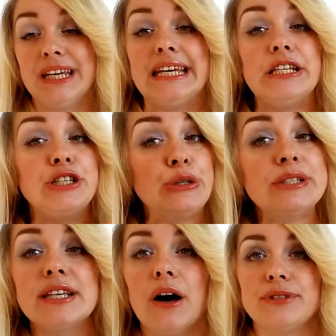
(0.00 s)
In
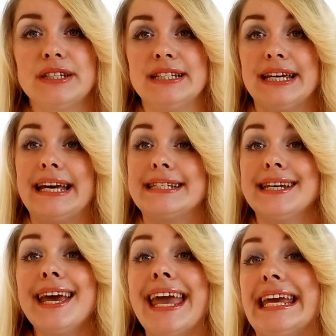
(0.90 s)

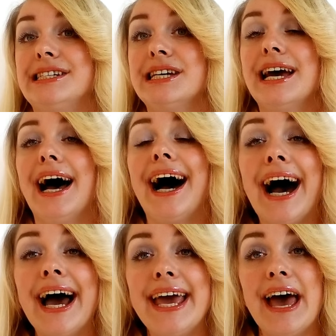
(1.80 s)
2008,
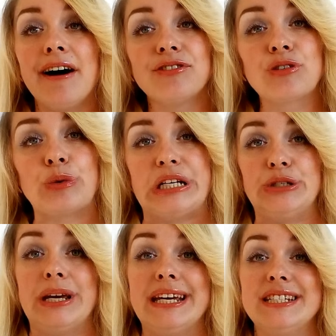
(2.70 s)
I have
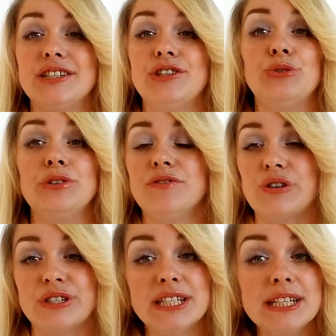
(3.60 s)
graduated the
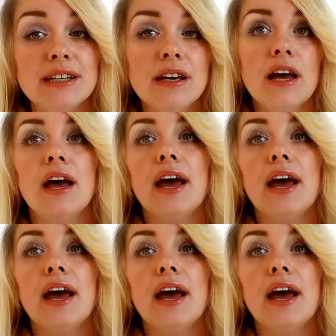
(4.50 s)
university